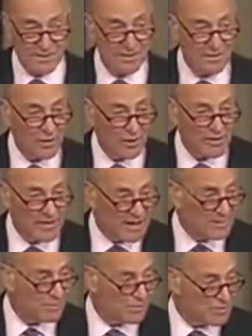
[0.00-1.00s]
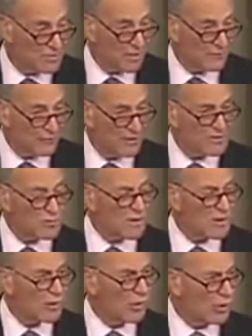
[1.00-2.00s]
our neighbors, our friends. We
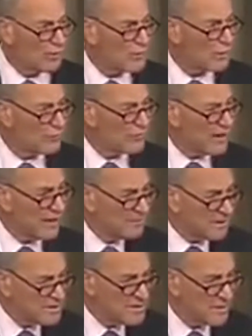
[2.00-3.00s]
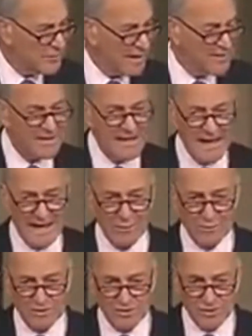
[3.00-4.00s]
all know families that have had the
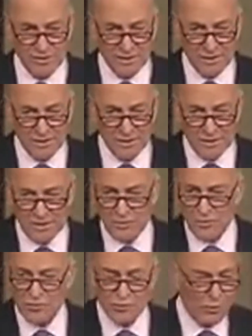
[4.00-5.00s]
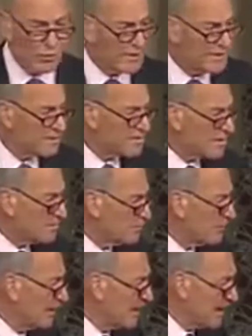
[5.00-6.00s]
anguish, the joy that some have
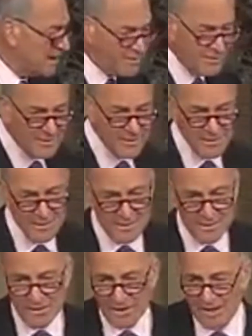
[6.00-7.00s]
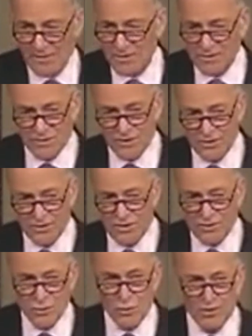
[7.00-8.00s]
had as their sons and
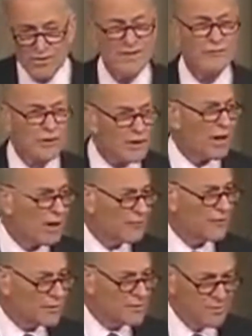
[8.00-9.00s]
daughters have recovered.